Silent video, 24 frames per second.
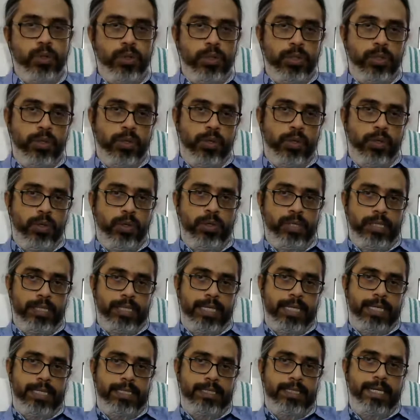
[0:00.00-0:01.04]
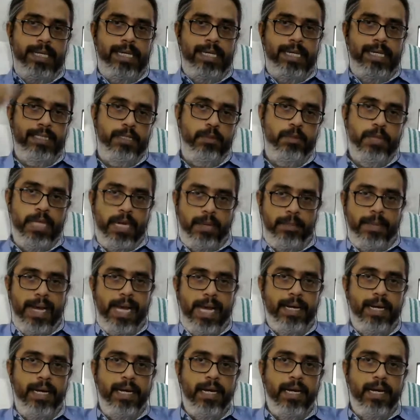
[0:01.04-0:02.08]
go in the exactly similar
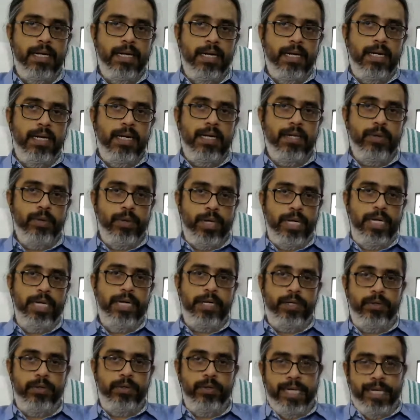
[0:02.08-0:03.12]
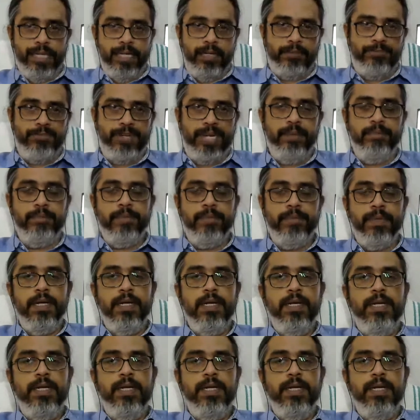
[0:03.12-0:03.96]
manner. You read it into a data frame.